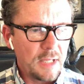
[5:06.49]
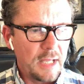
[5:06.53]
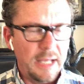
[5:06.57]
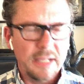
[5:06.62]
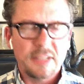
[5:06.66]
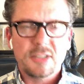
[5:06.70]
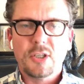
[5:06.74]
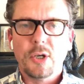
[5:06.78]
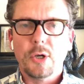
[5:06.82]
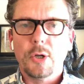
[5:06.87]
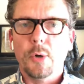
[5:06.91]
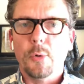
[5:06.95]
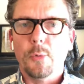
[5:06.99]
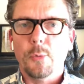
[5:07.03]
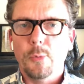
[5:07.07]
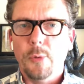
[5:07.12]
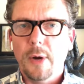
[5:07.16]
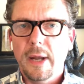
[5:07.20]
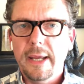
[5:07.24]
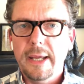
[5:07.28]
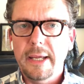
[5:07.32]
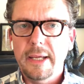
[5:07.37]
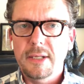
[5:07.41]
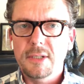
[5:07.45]
it's going to
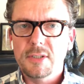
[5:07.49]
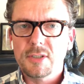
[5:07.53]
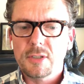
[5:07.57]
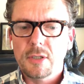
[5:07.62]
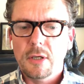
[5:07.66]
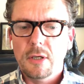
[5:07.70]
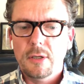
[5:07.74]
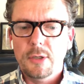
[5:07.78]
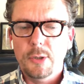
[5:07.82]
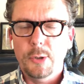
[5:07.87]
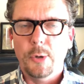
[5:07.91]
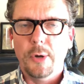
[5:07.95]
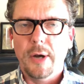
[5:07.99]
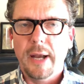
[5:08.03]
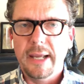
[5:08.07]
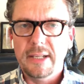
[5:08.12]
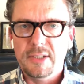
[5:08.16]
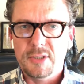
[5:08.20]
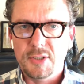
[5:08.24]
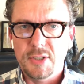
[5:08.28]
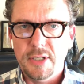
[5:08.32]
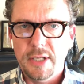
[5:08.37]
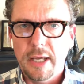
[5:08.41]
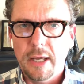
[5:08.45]
raise your
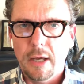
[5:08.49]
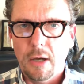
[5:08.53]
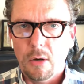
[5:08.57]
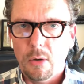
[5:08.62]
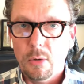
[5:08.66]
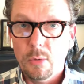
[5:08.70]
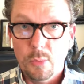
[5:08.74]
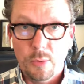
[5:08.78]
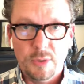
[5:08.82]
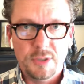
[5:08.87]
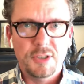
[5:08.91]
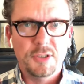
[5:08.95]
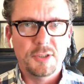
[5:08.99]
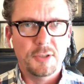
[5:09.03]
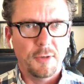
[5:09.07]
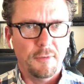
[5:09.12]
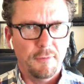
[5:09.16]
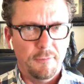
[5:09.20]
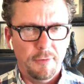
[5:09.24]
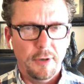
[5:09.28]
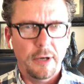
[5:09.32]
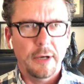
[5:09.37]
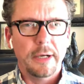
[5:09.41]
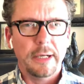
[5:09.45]
HDL, which is a
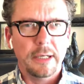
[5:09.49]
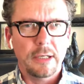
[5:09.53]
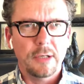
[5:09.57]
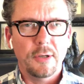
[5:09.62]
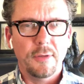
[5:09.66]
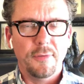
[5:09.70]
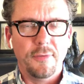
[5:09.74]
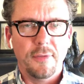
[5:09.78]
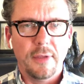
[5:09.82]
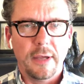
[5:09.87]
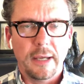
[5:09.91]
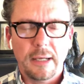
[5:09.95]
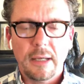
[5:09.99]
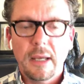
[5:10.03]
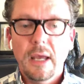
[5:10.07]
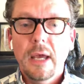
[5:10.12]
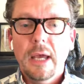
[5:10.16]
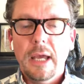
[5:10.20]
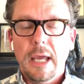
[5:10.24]
very good thing.